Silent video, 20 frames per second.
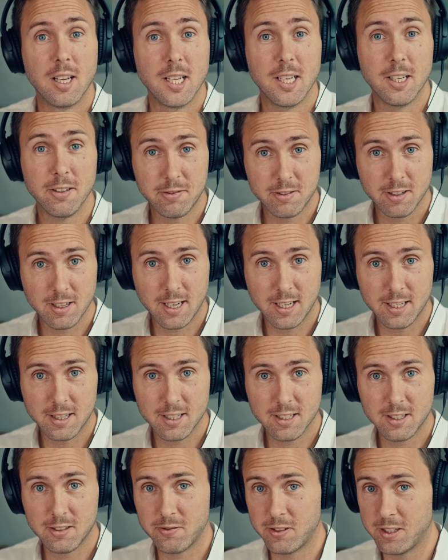If you like
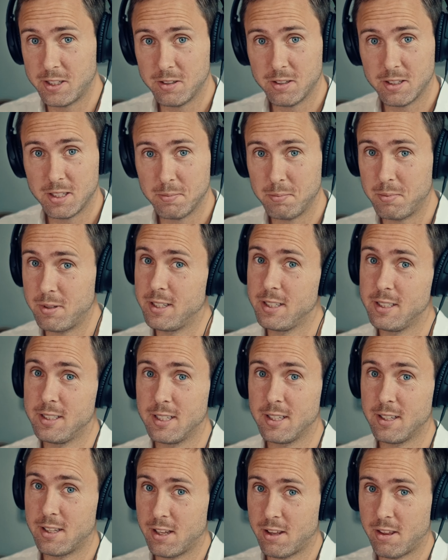this video, then please
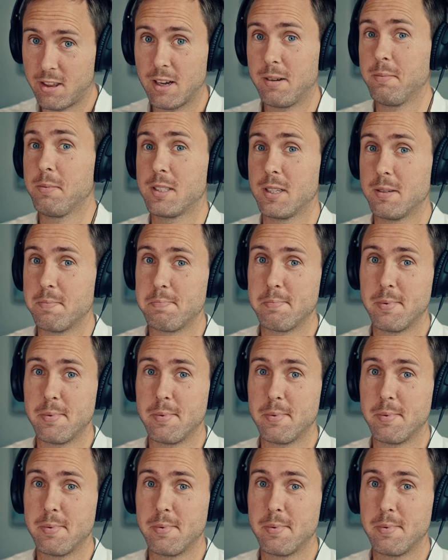hit the thumbs up